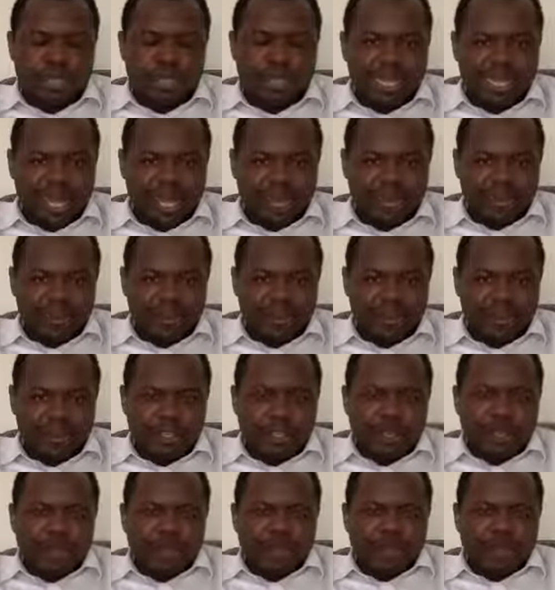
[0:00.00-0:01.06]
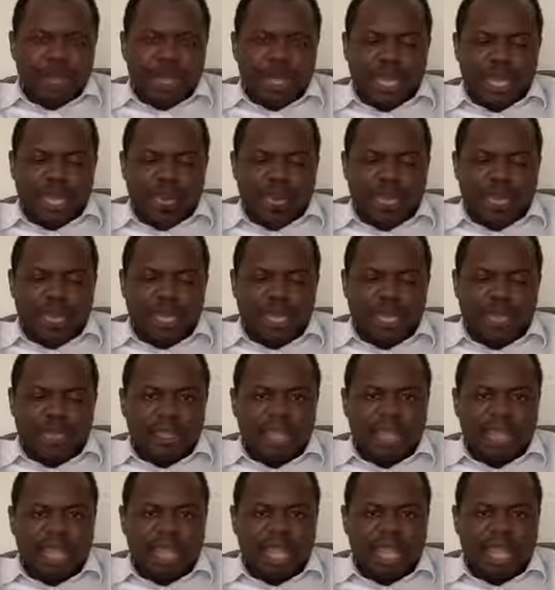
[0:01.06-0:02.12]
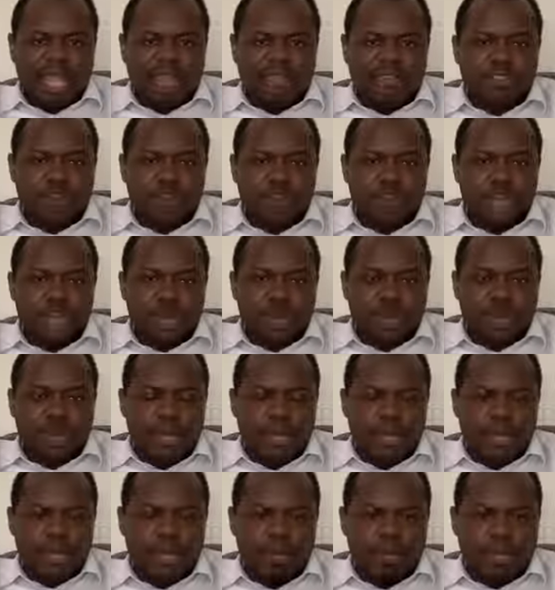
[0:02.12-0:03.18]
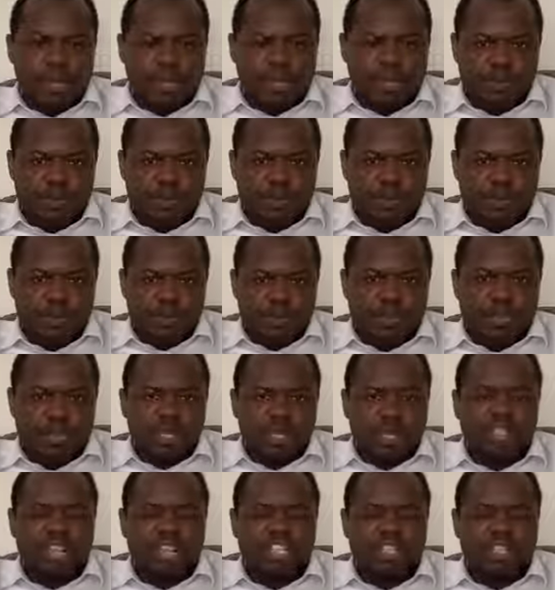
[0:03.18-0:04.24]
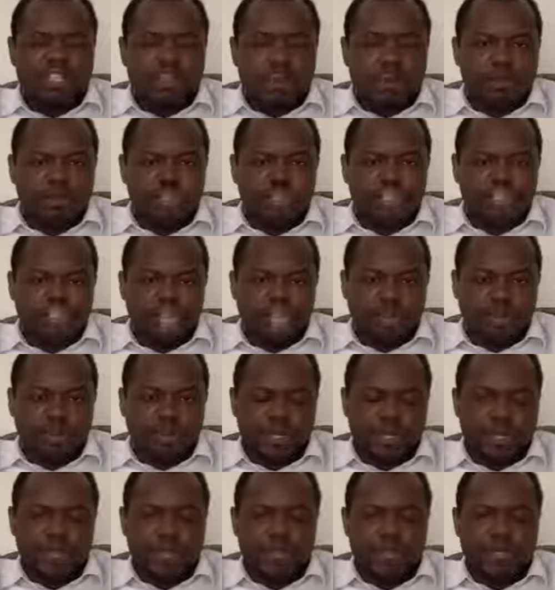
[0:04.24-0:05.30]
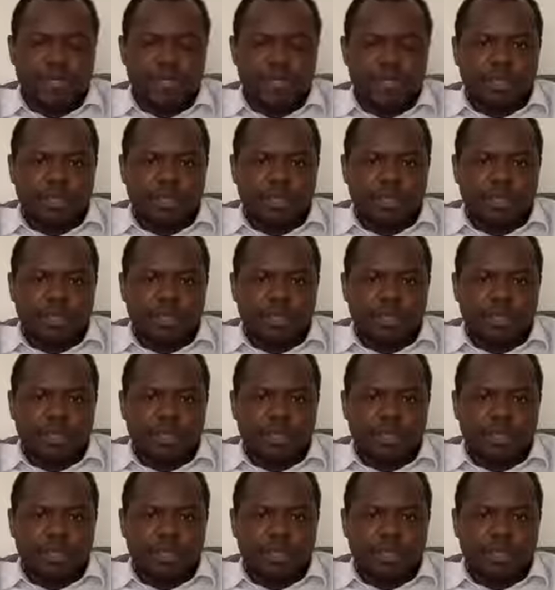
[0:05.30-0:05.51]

Guys, we cannot take the lives of 8 million people in double jeopardy.